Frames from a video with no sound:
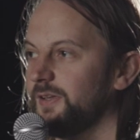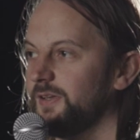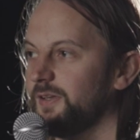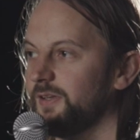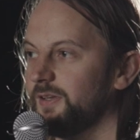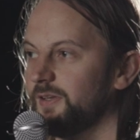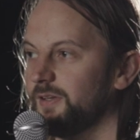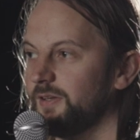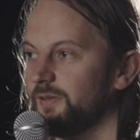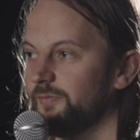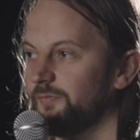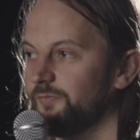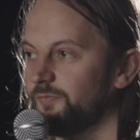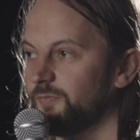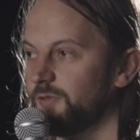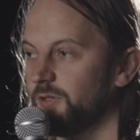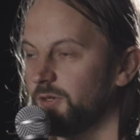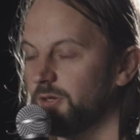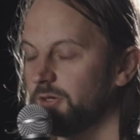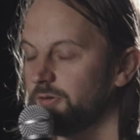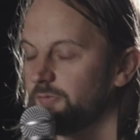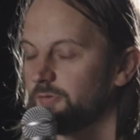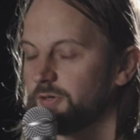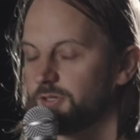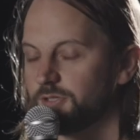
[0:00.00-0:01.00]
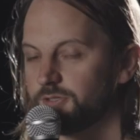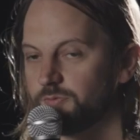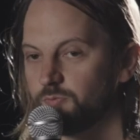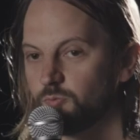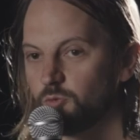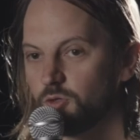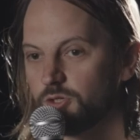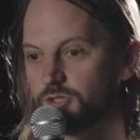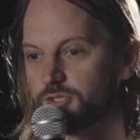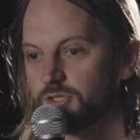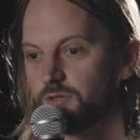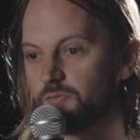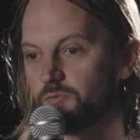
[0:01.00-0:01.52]
The only reason
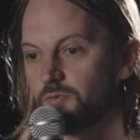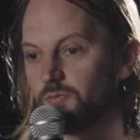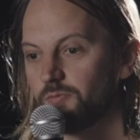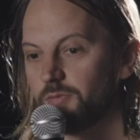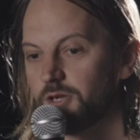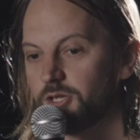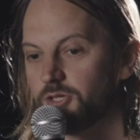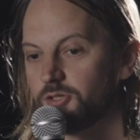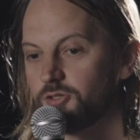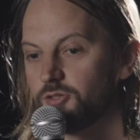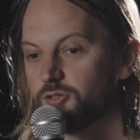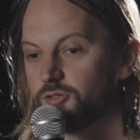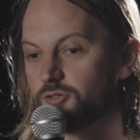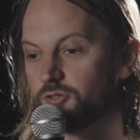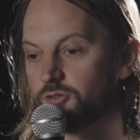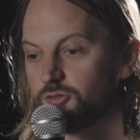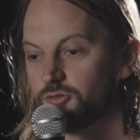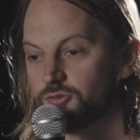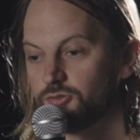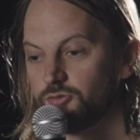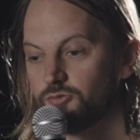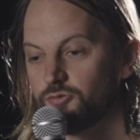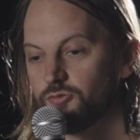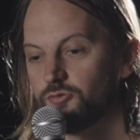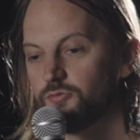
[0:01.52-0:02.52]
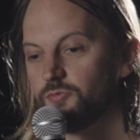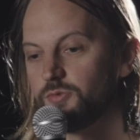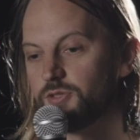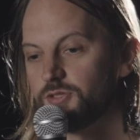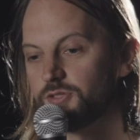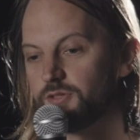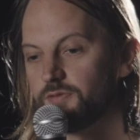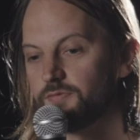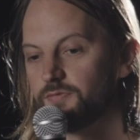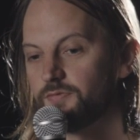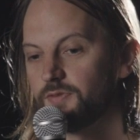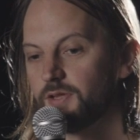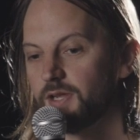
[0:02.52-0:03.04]
why someone may use a zoom
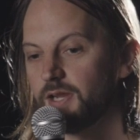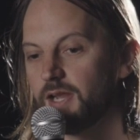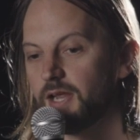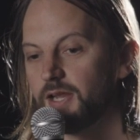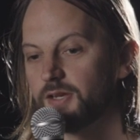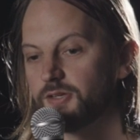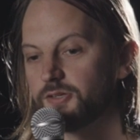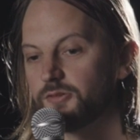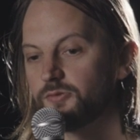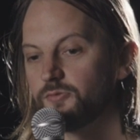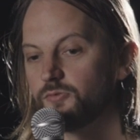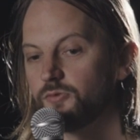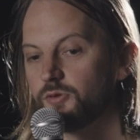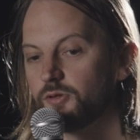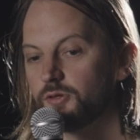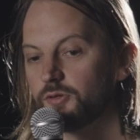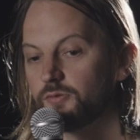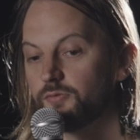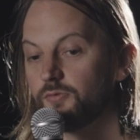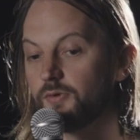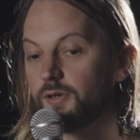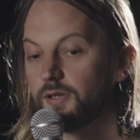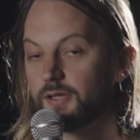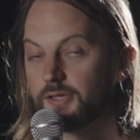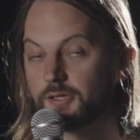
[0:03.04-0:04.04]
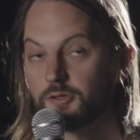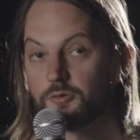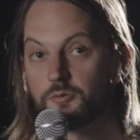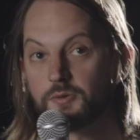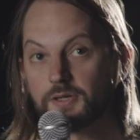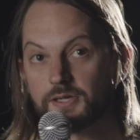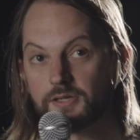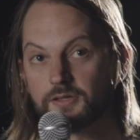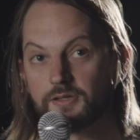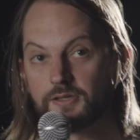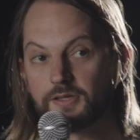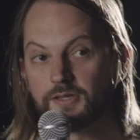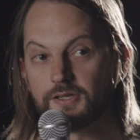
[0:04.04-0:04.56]
is if they had to work really
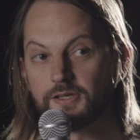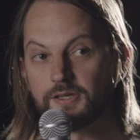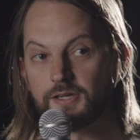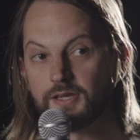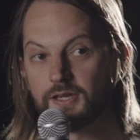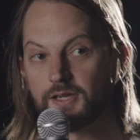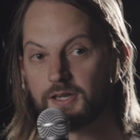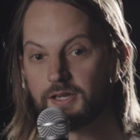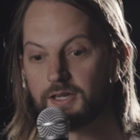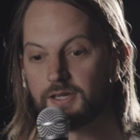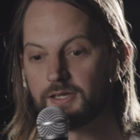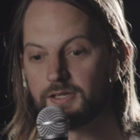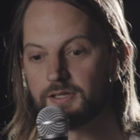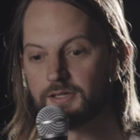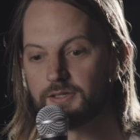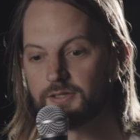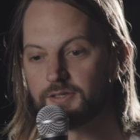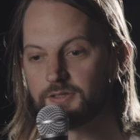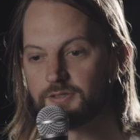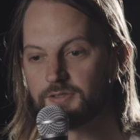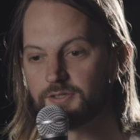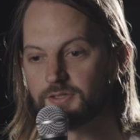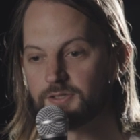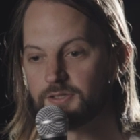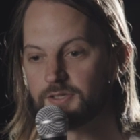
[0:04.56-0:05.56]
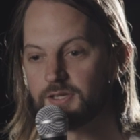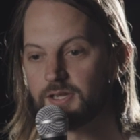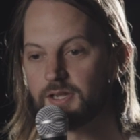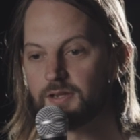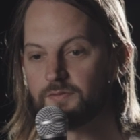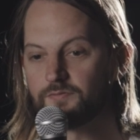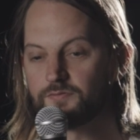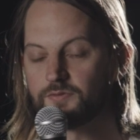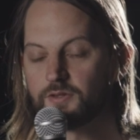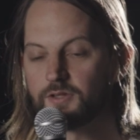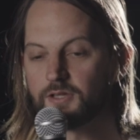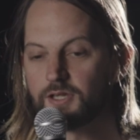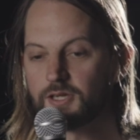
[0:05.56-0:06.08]
quickly and didn't
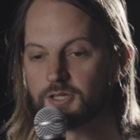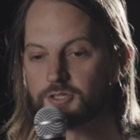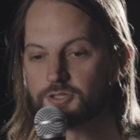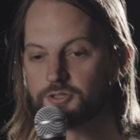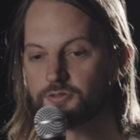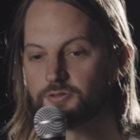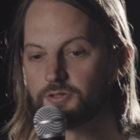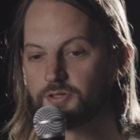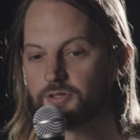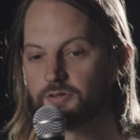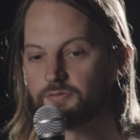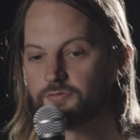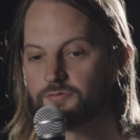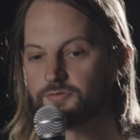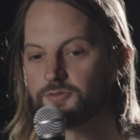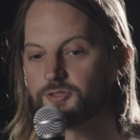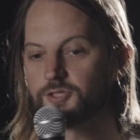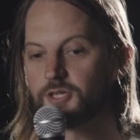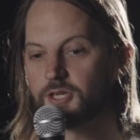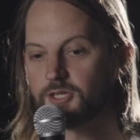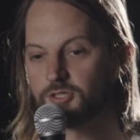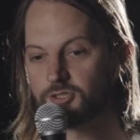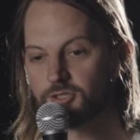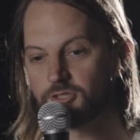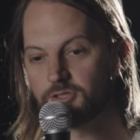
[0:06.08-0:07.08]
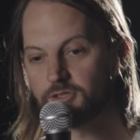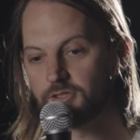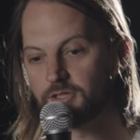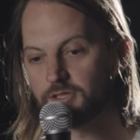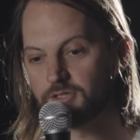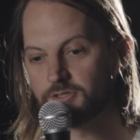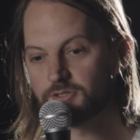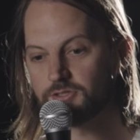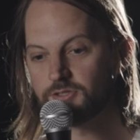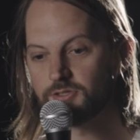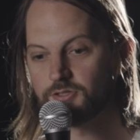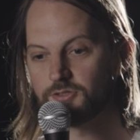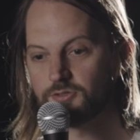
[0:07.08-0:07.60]
have the luxury of changing
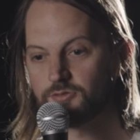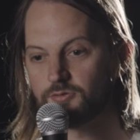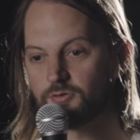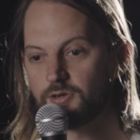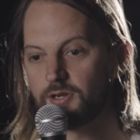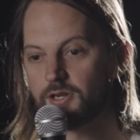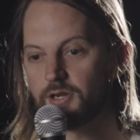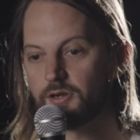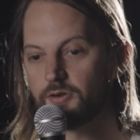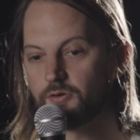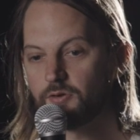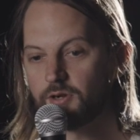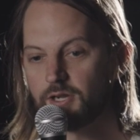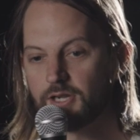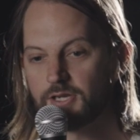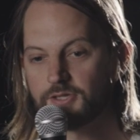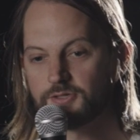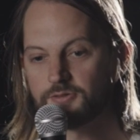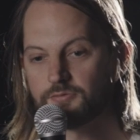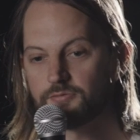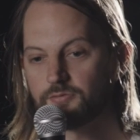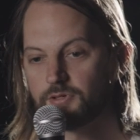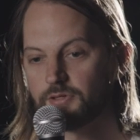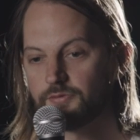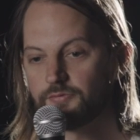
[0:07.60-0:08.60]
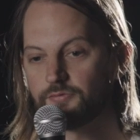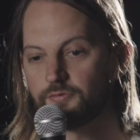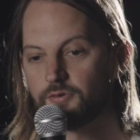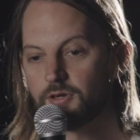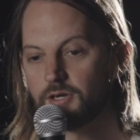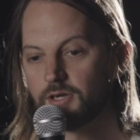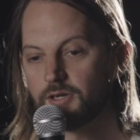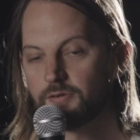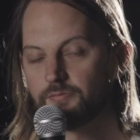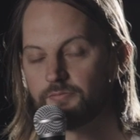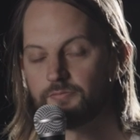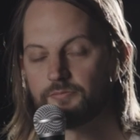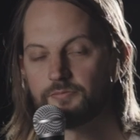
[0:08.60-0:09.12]
lenses or had to
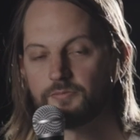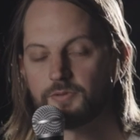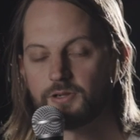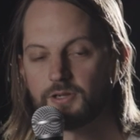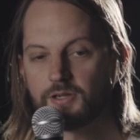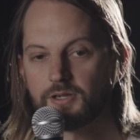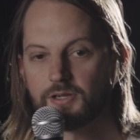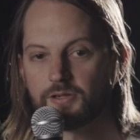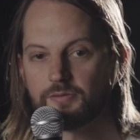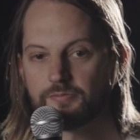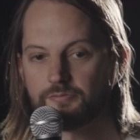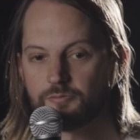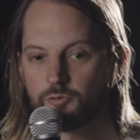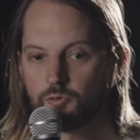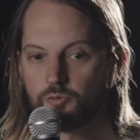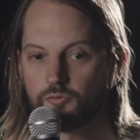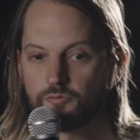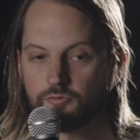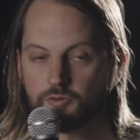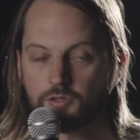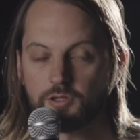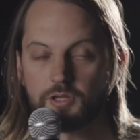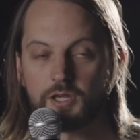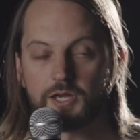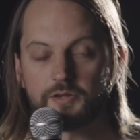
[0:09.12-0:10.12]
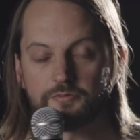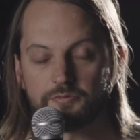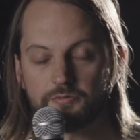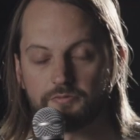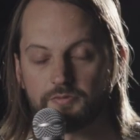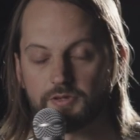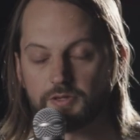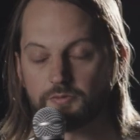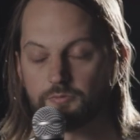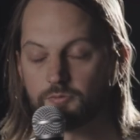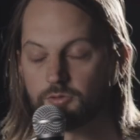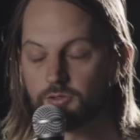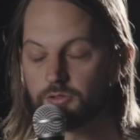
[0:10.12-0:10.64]
reframe, or for live
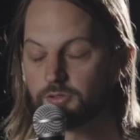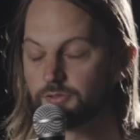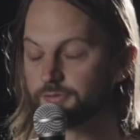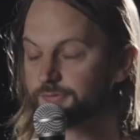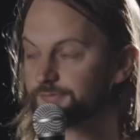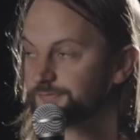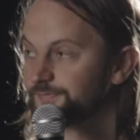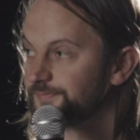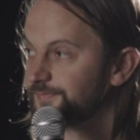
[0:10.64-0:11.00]
event work.